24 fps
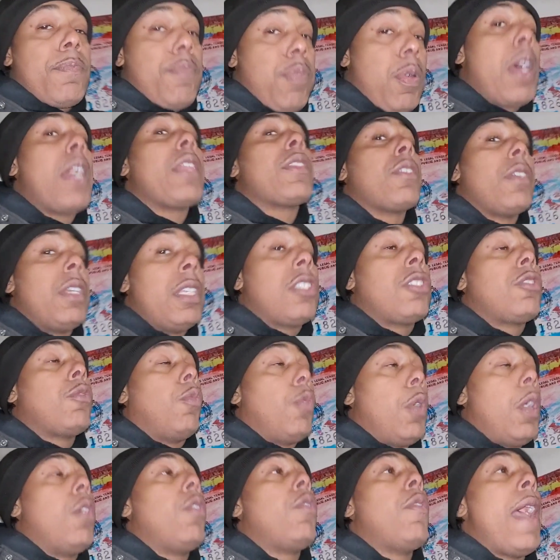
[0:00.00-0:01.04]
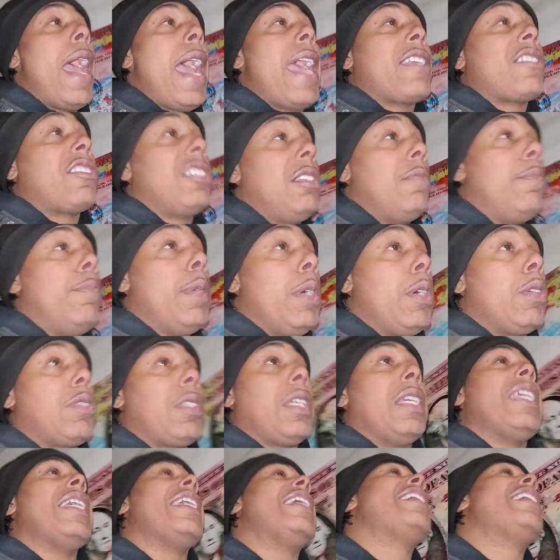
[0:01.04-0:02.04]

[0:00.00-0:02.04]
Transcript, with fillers: brother is the one who actually built it.